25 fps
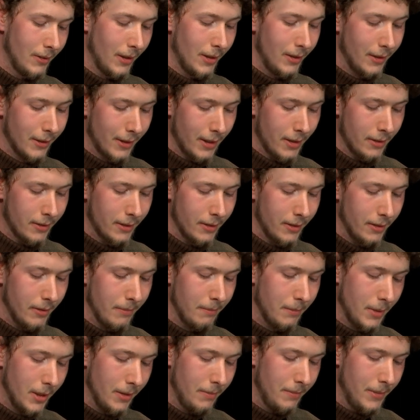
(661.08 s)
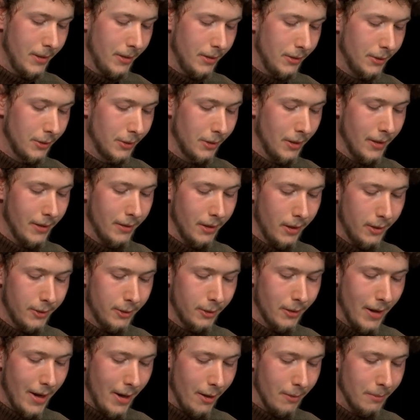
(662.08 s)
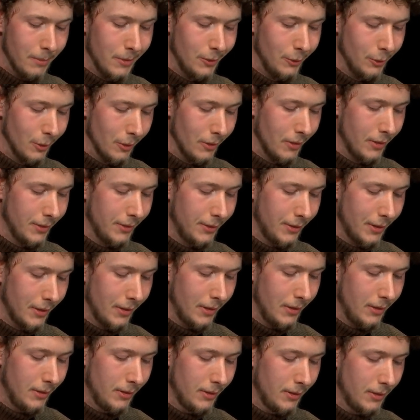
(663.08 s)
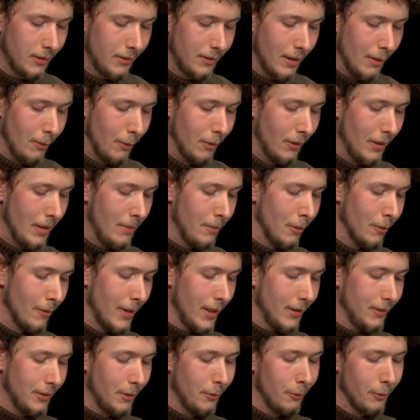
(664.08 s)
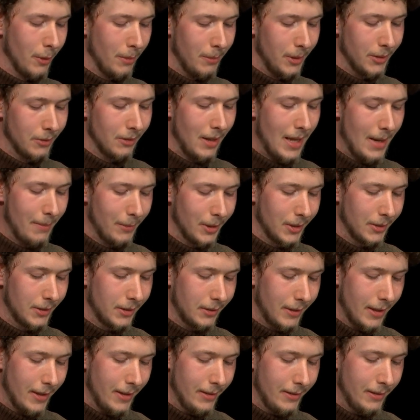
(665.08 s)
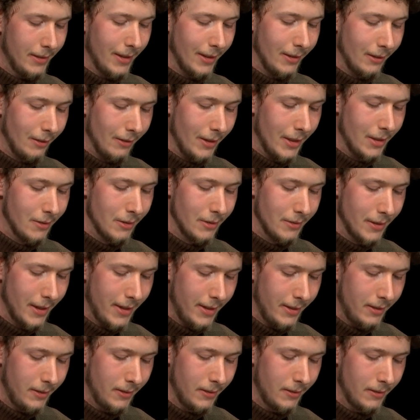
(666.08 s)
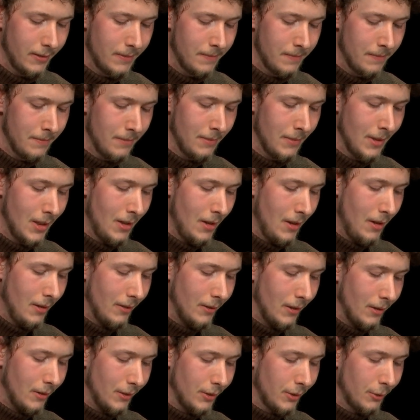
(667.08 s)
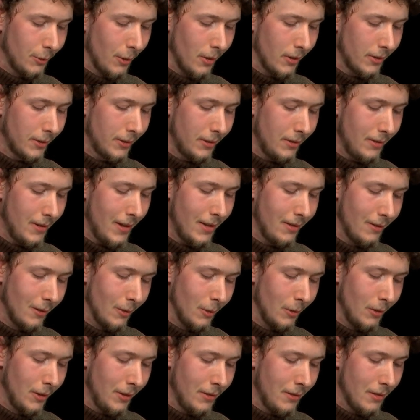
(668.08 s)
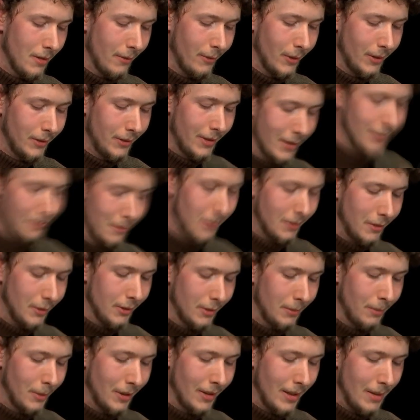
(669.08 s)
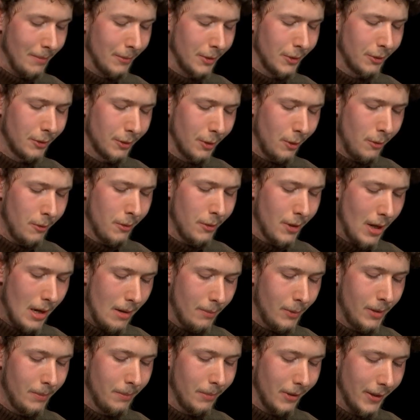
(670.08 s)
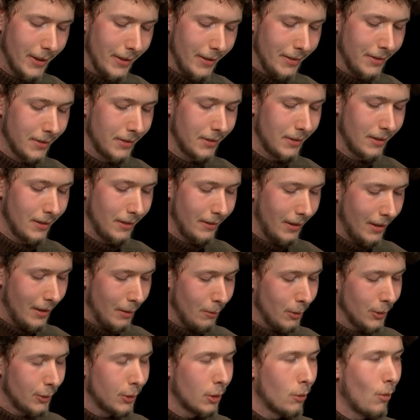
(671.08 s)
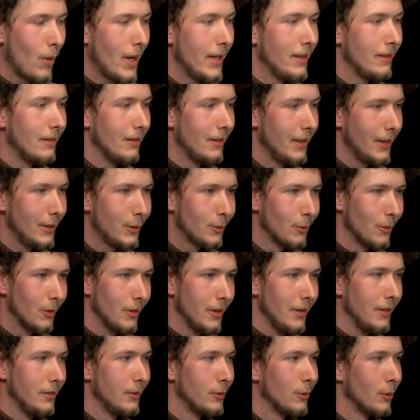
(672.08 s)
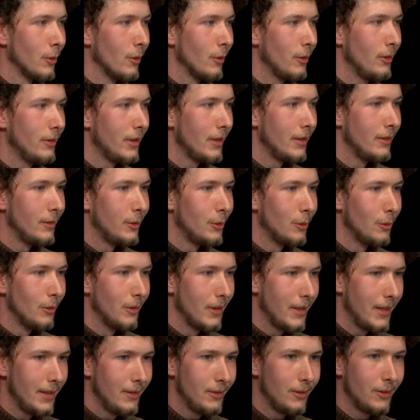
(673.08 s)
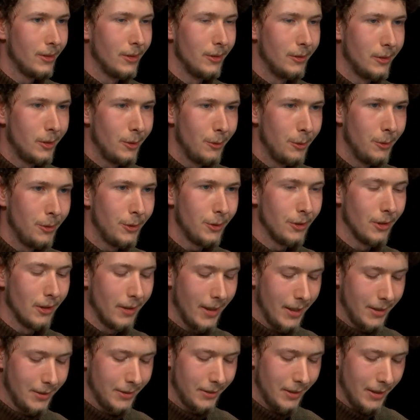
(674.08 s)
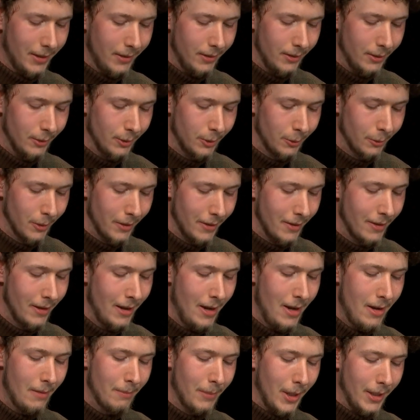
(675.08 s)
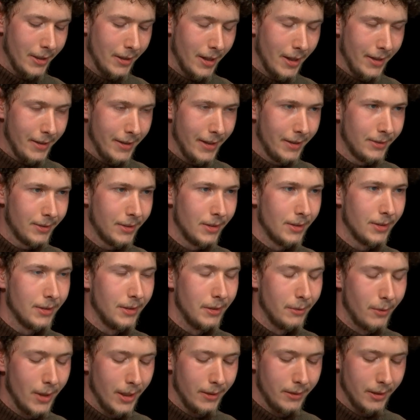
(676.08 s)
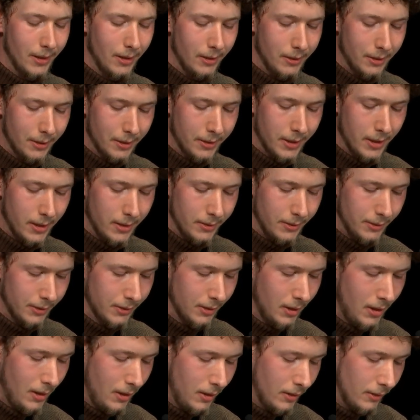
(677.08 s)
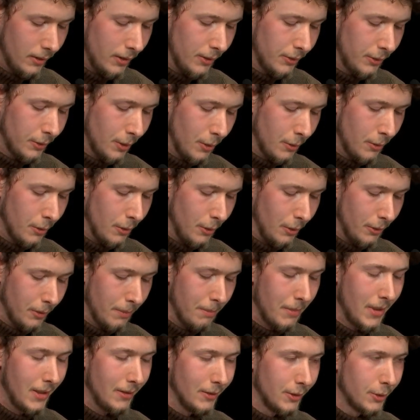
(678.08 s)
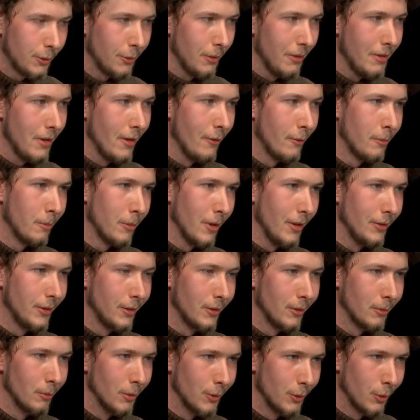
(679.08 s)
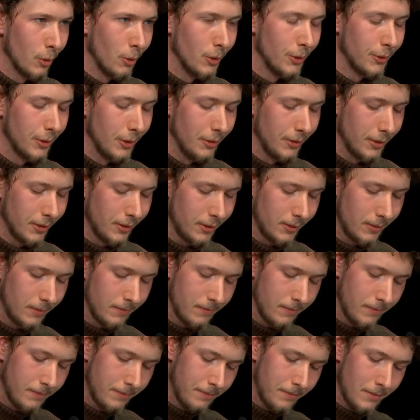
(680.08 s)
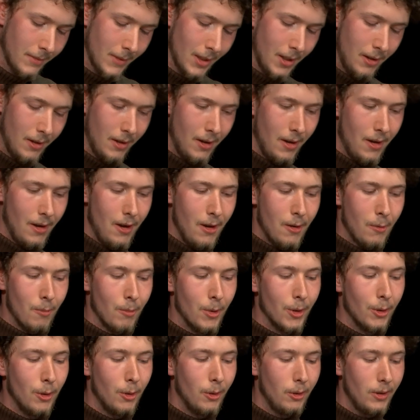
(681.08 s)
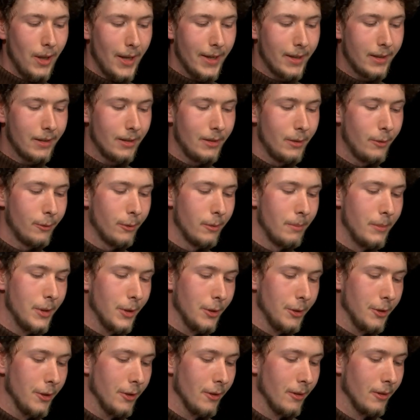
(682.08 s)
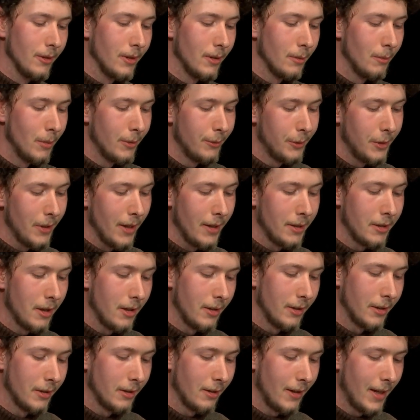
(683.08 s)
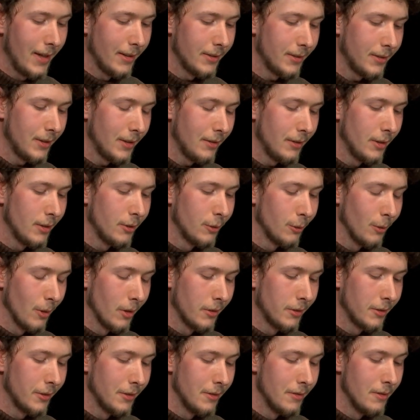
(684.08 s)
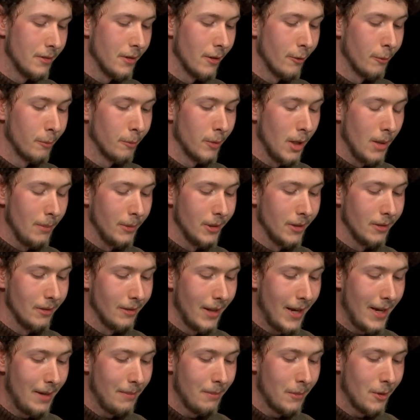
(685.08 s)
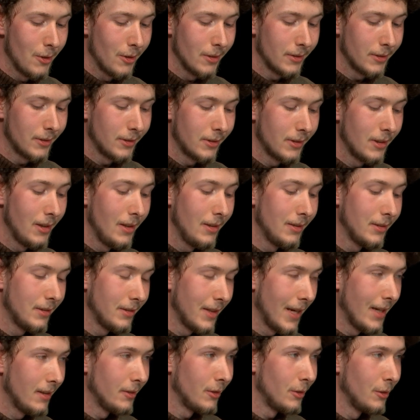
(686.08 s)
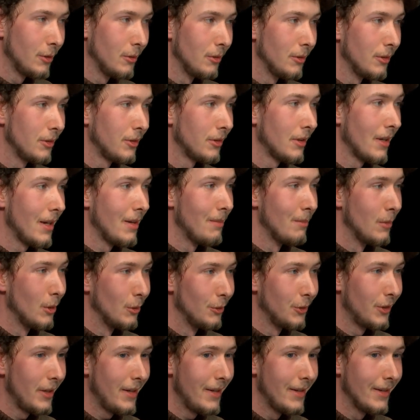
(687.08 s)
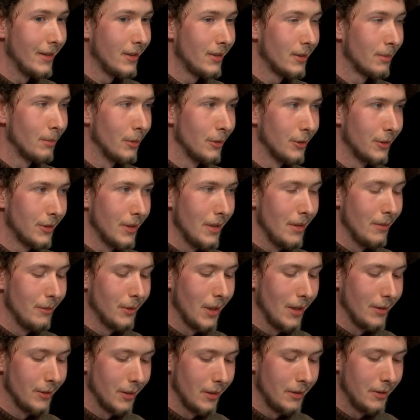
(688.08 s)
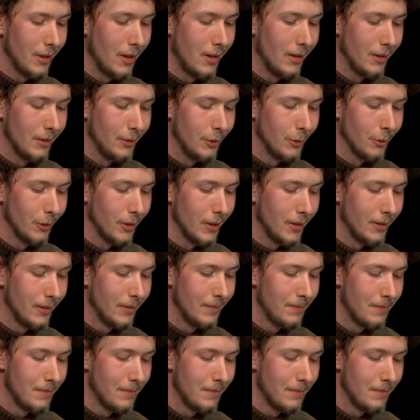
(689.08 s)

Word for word: in Raqqa, Manbij, and other Arab majority cities that were liberated from Islamic State at a later date, the destruction and looting of antiquities became so commonplace that it was quite literally turned into an institutionalized industry by IS's Divan al-Rikaz, the so-called Ministry of Precious Resources. We're all likely familiar with the iconoclastic destruction of prominent landmarks, statues, and mosaics perceived as idolatry.